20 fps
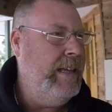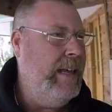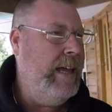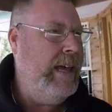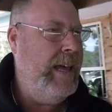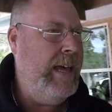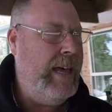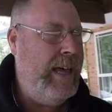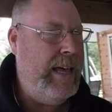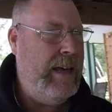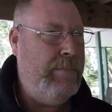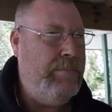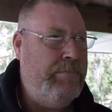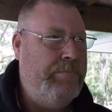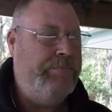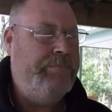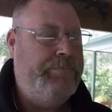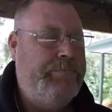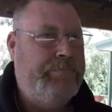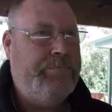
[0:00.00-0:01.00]

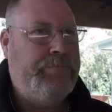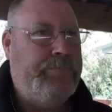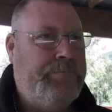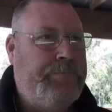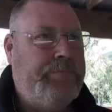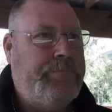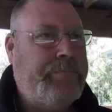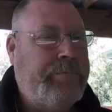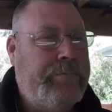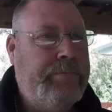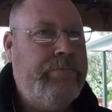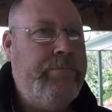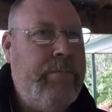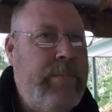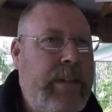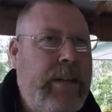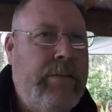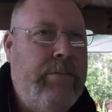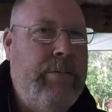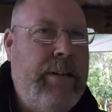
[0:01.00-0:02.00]
Um,
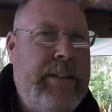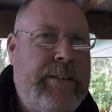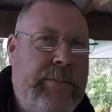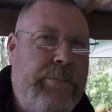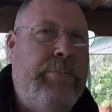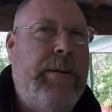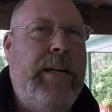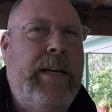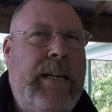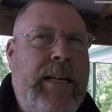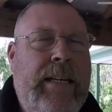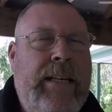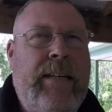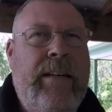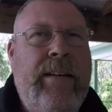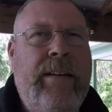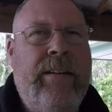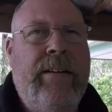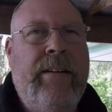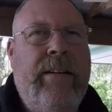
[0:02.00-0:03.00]
reason
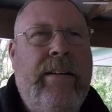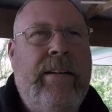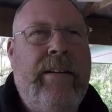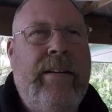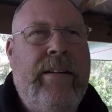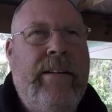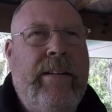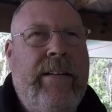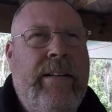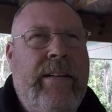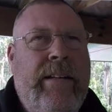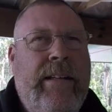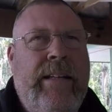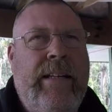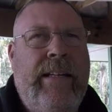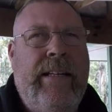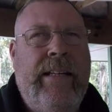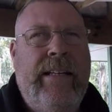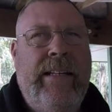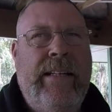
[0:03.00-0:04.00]
being
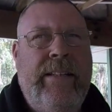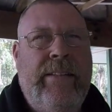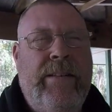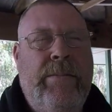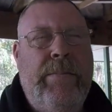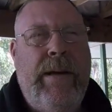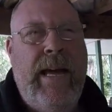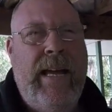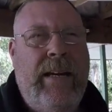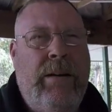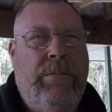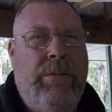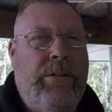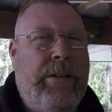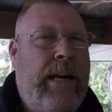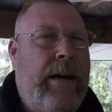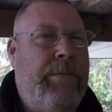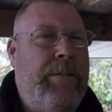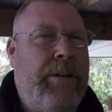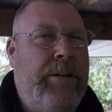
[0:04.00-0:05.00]
is Amanda was
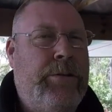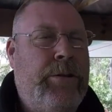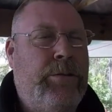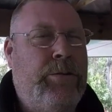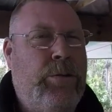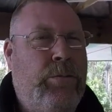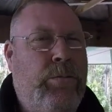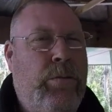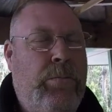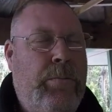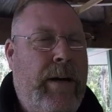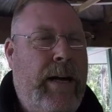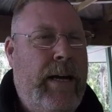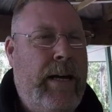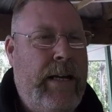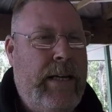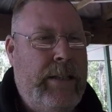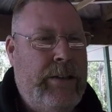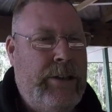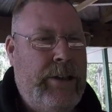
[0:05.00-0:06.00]
going to Toowoomba,
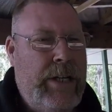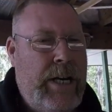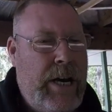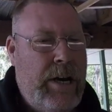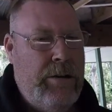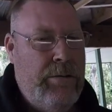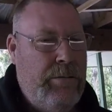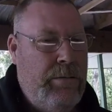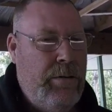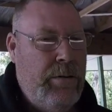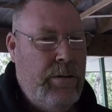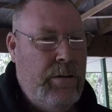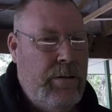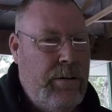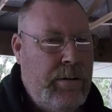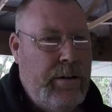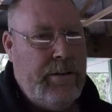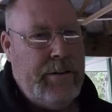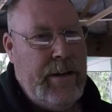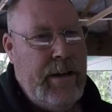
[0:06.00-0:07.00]
as you know,
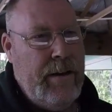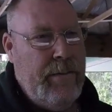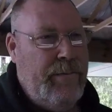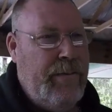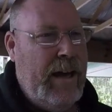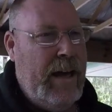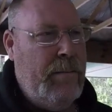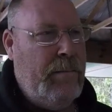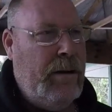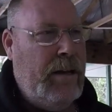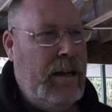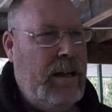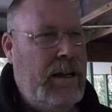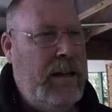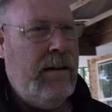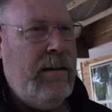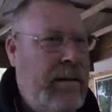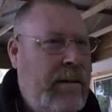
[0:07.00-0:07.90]
see her family